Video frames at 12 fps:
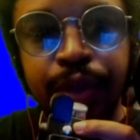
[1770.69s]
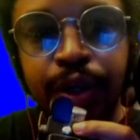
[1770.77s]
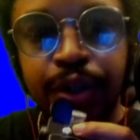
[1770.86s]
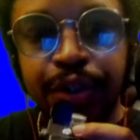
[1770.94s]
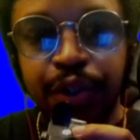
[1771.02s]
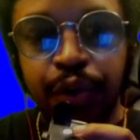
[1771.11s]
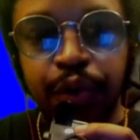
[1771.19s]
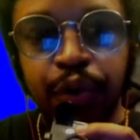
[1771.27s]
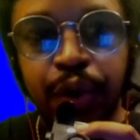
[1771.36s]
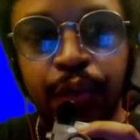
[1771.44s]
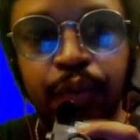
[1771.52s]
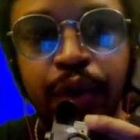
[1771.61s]
so you
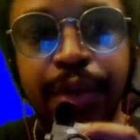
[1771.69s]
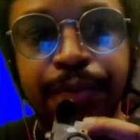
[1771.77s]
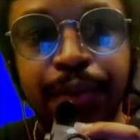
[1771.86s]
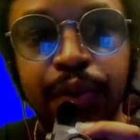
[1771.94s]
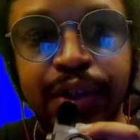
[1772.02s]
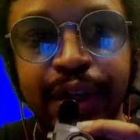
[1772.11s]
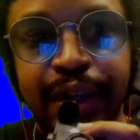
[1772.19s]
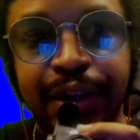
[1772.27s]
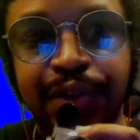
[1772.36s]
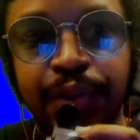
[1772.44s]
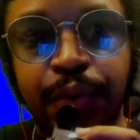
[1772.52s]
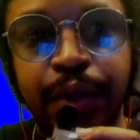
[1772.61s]
can run music
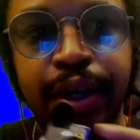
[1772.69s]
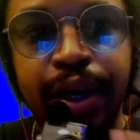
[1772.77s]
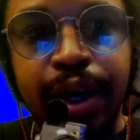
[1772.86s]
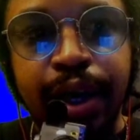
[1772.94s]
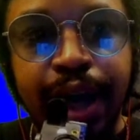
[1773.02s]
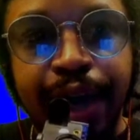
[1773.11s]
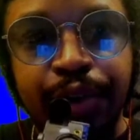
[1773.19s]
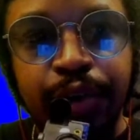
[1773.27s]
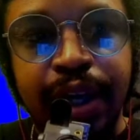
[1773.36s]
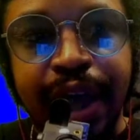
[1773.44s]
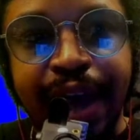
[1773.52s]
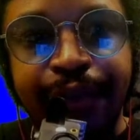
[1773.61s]
into it, and you can
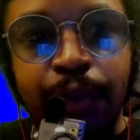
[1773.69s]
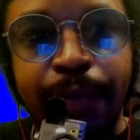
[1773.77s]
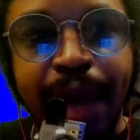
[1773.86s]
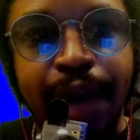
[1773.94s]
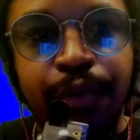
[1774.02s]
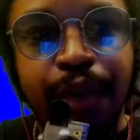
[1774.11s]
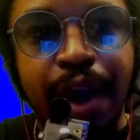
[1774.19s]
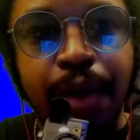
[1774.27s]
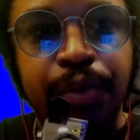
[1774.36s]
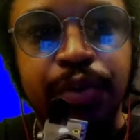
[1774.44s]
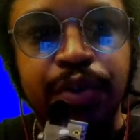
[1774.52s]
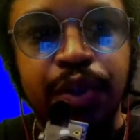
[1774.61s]
have your background
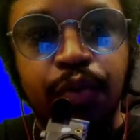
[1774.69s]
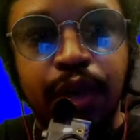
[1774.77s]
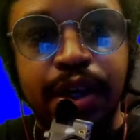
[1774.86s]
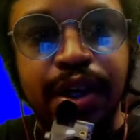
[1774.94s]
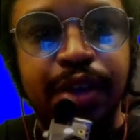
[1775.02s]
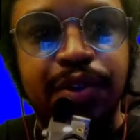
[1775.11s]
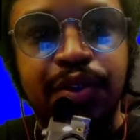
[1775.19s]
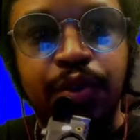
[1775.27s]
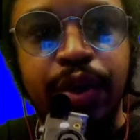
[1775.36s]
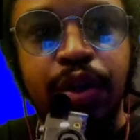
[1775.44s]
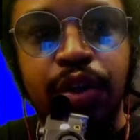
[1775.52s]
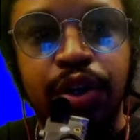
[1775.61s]
music running into
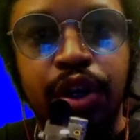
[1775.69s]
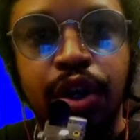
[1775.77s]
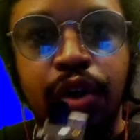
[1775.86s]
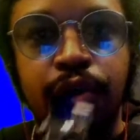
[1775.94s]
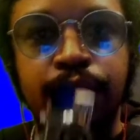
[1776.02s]
it on the go.